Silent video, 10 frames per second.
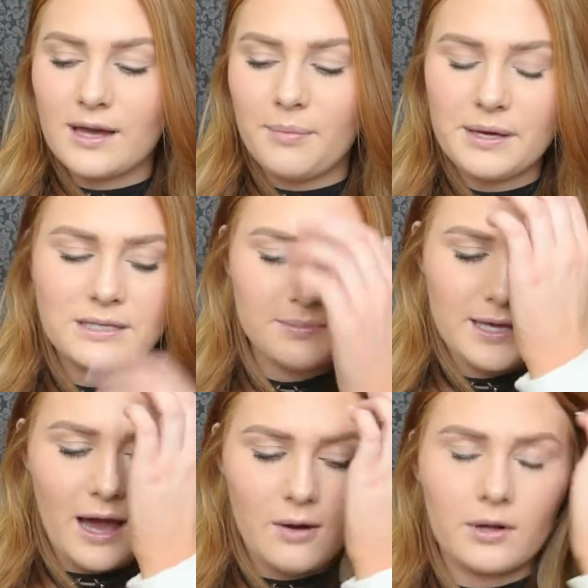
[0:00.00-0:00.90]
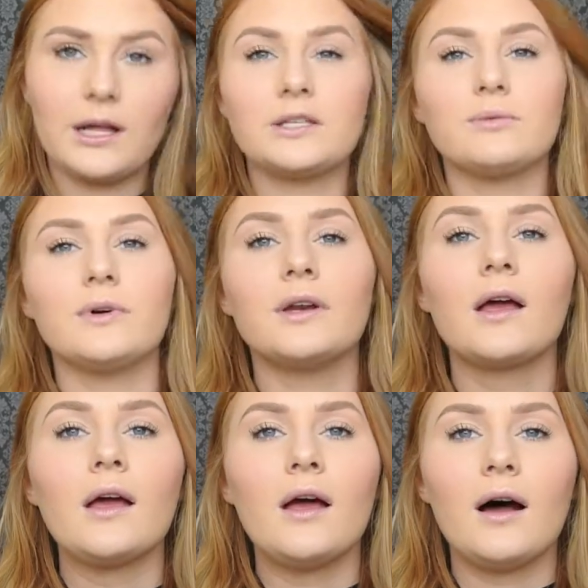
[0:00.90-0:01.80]
I picked up the Hourglass one
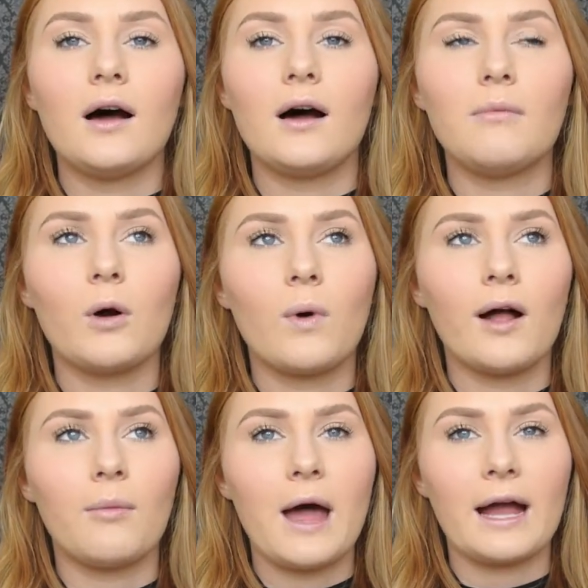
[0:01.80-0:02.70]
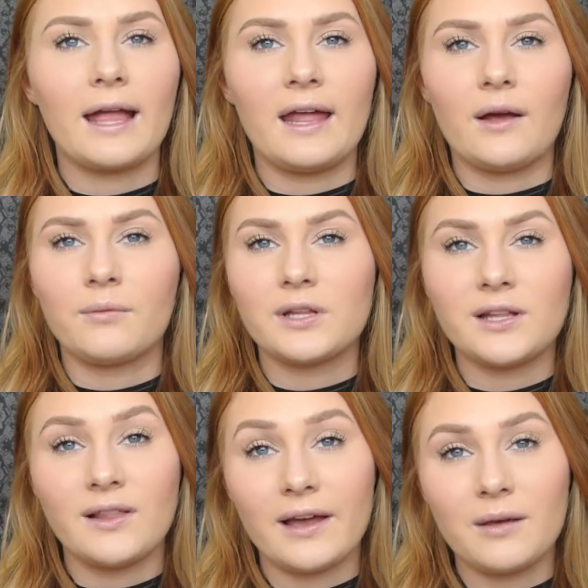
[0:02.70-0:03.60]
a while back, and I really
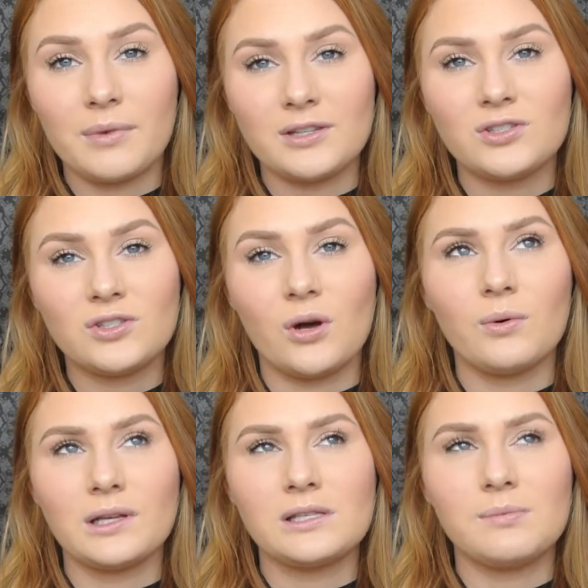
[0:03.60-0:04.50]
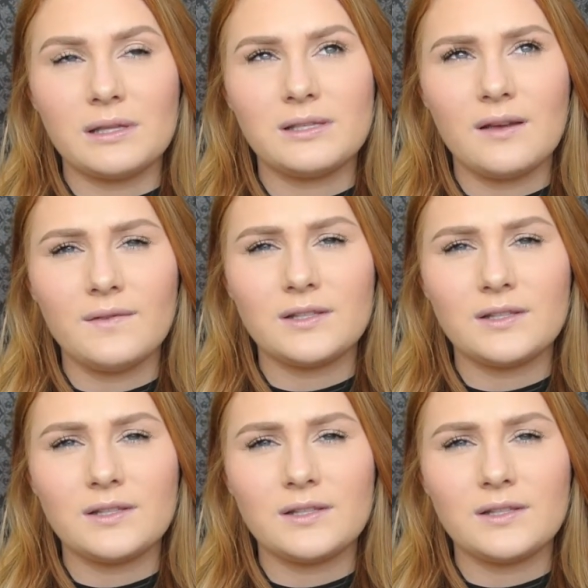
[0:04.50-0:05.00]
like it, but it's so expensive,